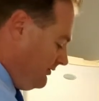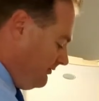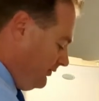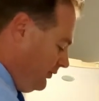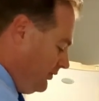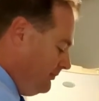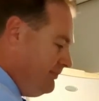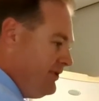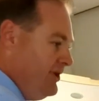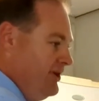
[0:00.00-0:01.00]
the floor.
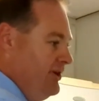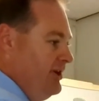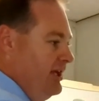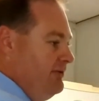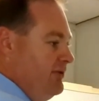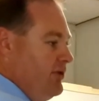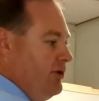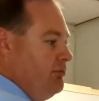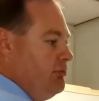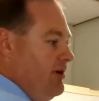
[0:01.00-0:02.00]
If you've got
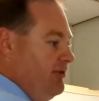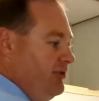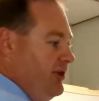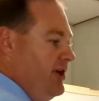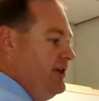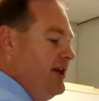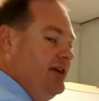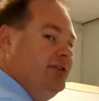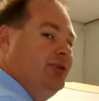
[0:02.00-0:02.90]
a rough slider,